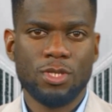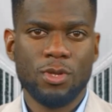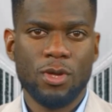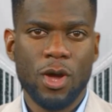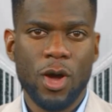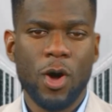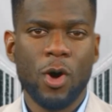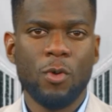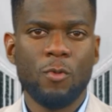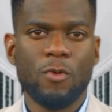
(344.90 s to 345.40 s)
you're
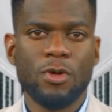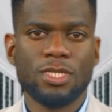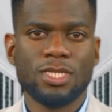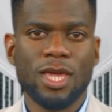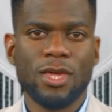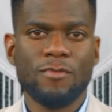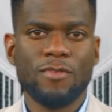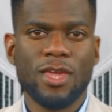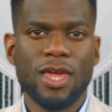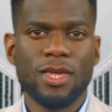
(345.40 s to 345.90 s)
always
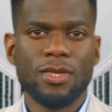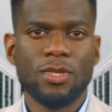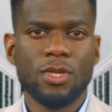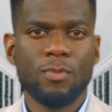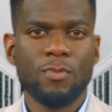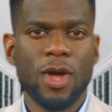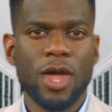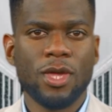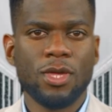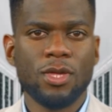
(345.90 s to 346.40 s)
updated
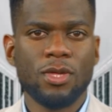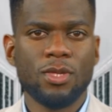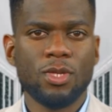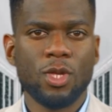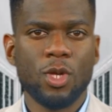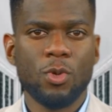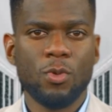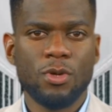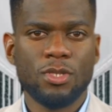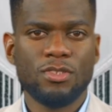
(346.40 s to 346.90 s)
about our
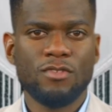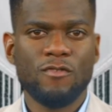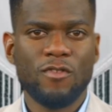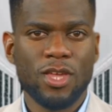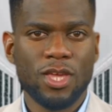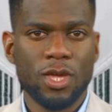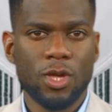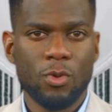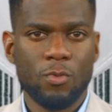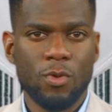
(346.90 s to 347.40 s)
newest
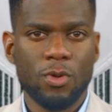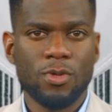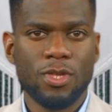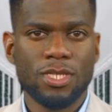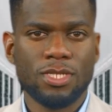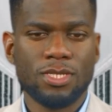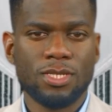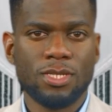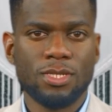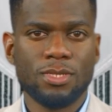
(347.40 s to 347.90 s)
video
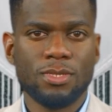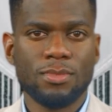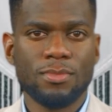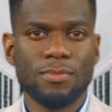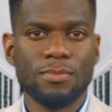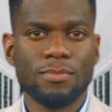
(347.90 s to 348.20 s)
releases.